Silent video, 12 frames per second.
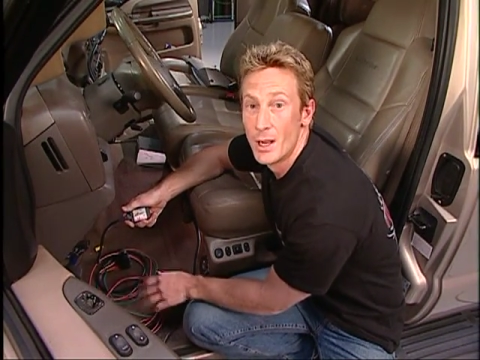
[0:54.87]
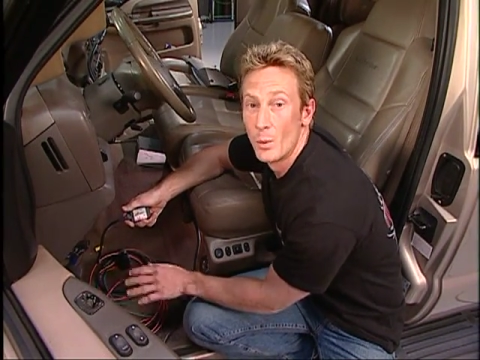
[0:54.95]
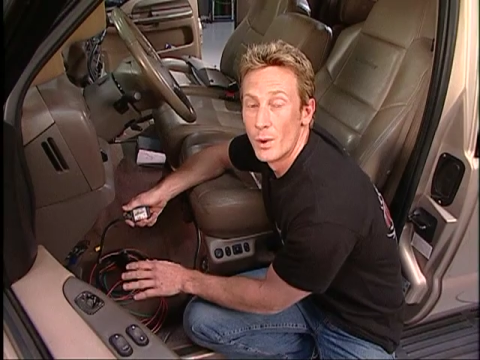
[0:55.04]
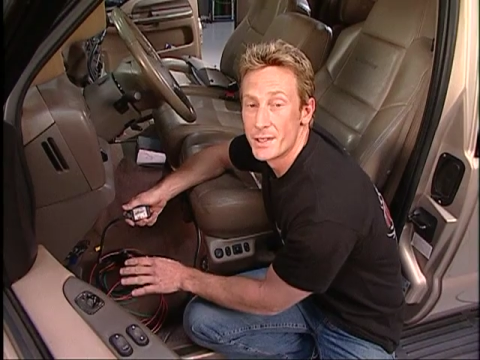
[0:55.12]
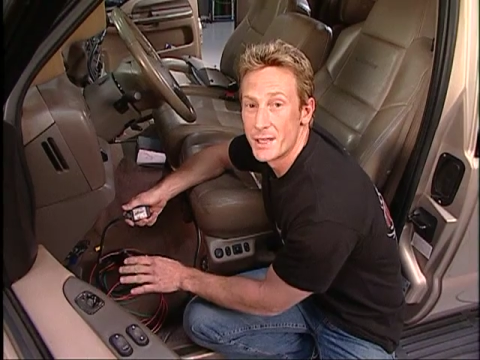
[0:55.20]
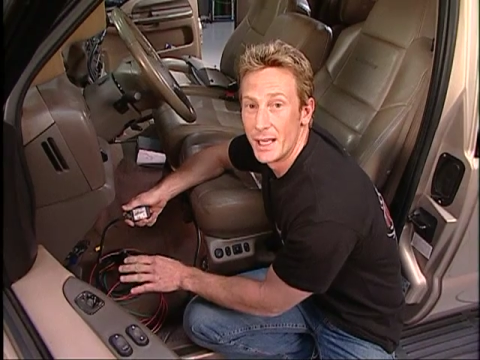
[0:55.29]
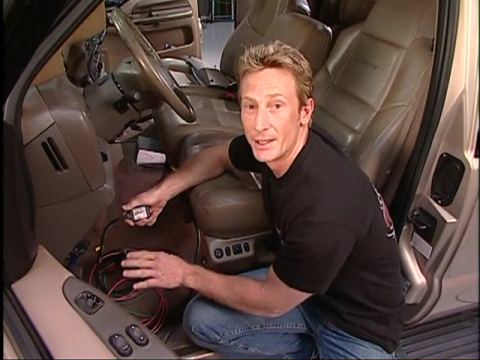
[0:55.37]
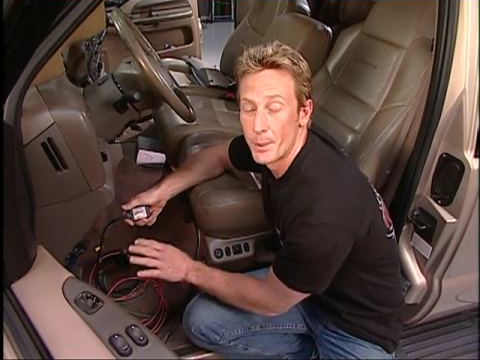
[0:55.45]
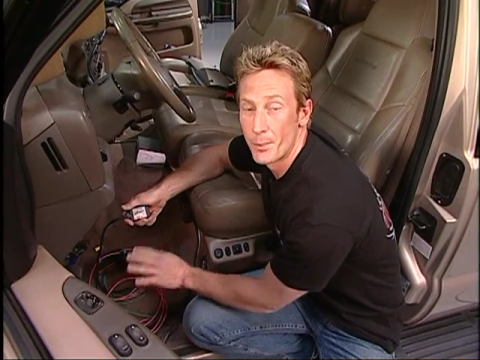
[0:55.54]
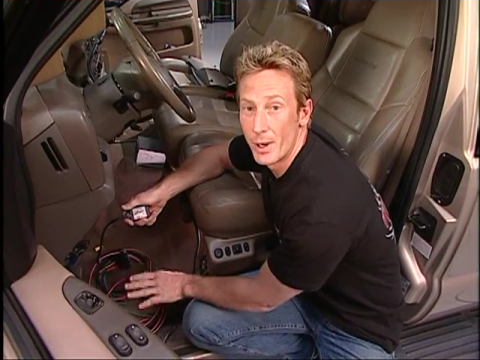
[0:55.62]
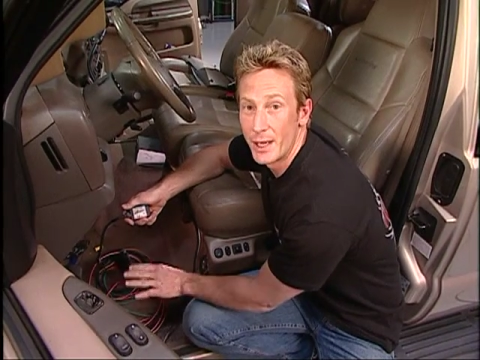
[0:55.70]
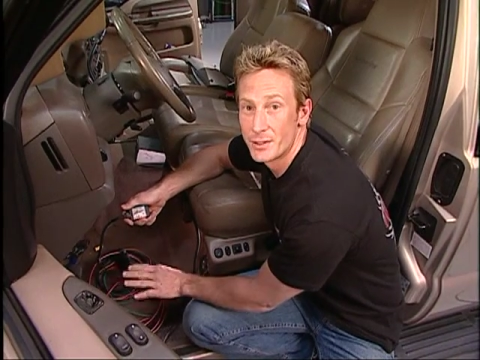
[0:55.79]
Once they hit the
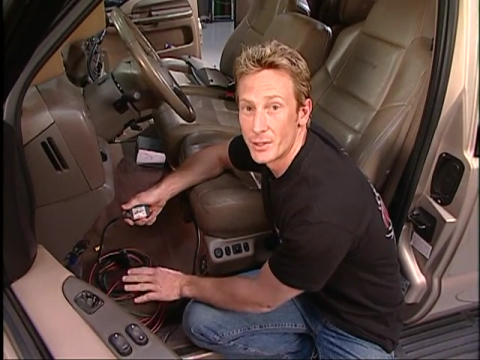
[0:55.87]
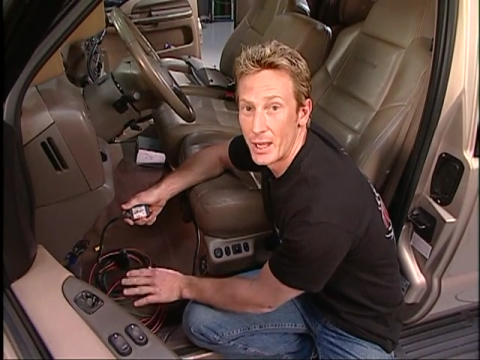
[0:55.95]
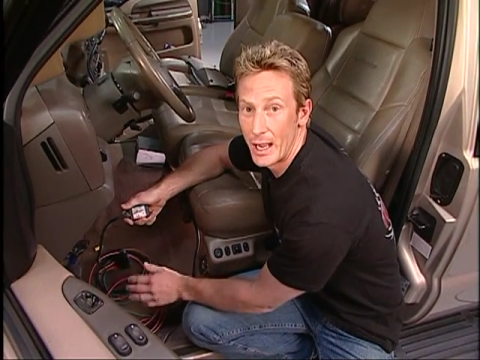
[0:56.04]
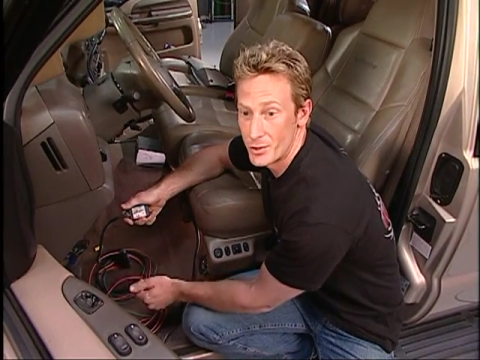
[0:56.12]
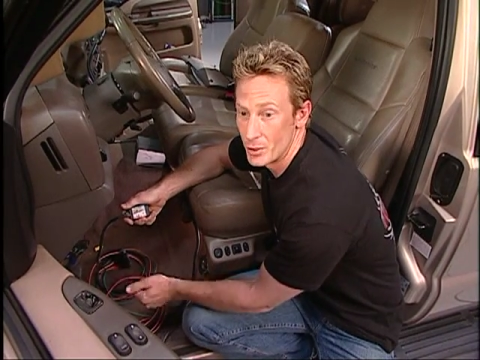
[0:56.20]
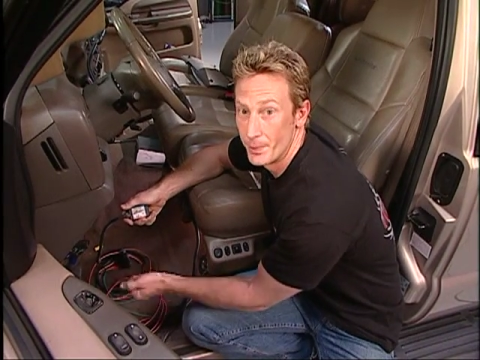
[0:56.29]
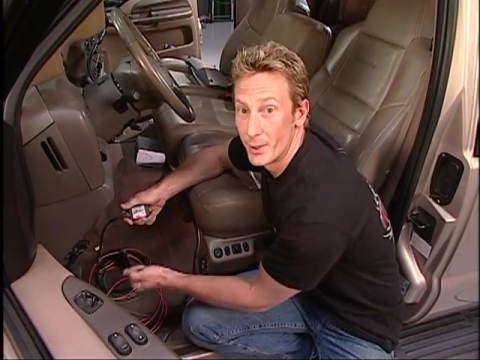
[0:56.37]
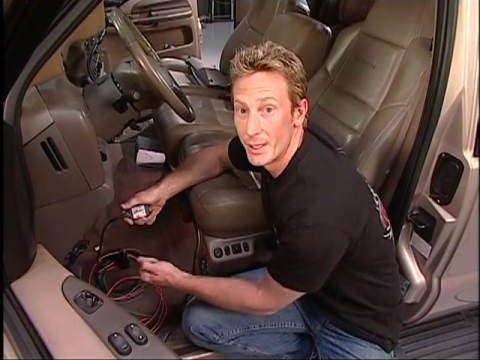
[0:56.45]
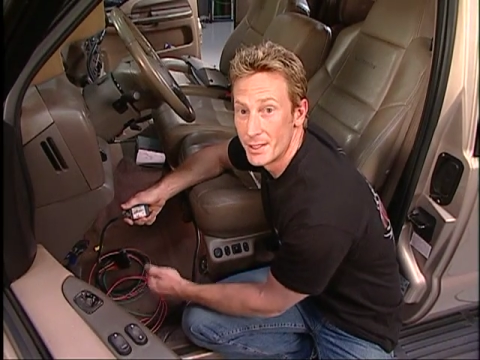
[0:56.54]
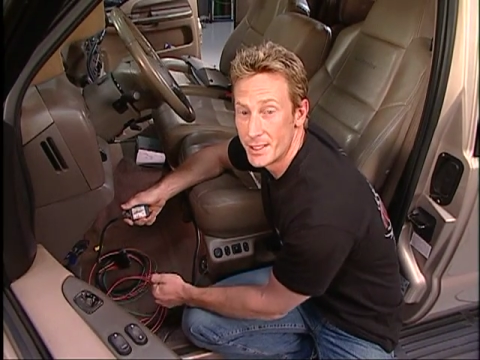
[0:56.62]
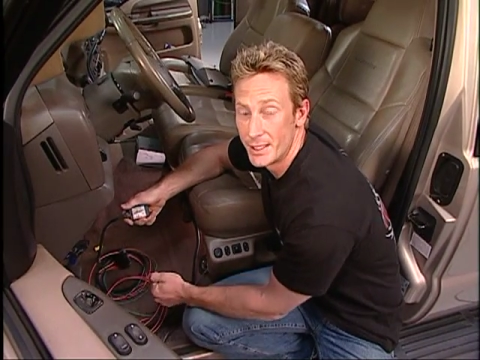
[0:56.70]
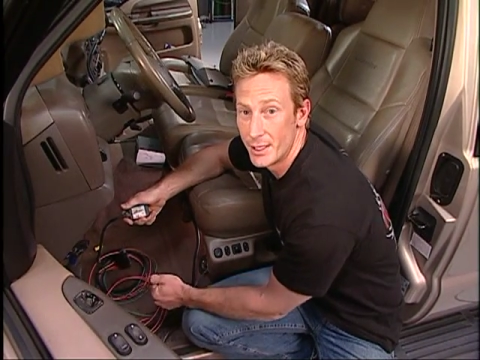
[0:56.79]
brake to actually put it
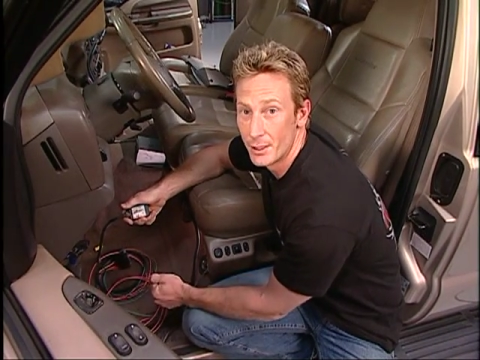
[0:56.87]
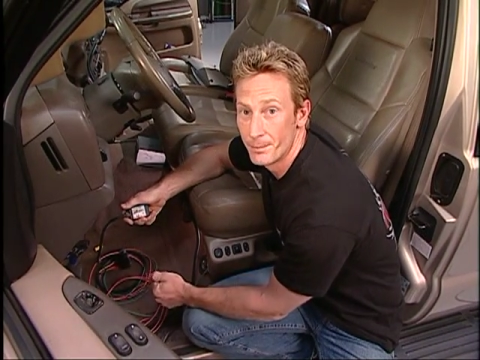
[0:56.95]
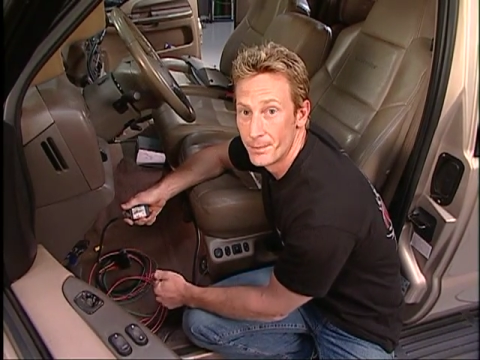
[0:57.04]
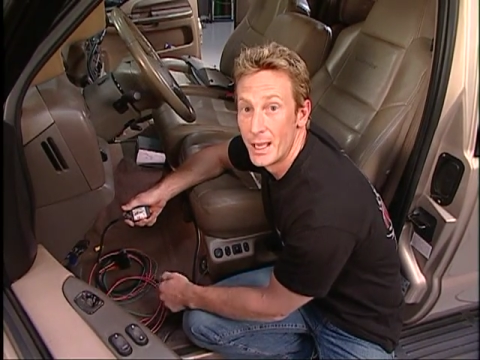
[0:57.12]
into gear,